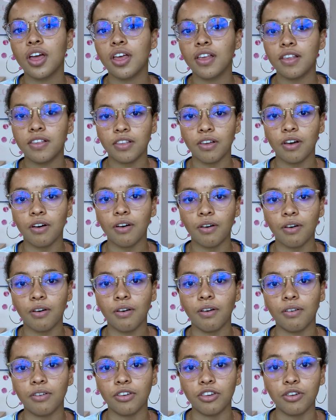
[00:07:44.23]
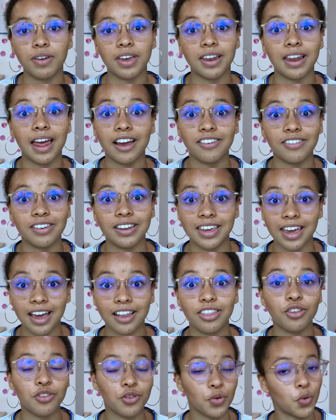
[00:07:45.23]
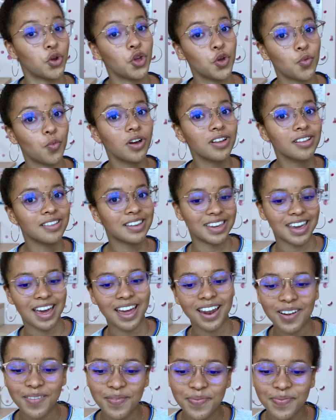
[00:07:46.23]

so you can actually get the score you want to get.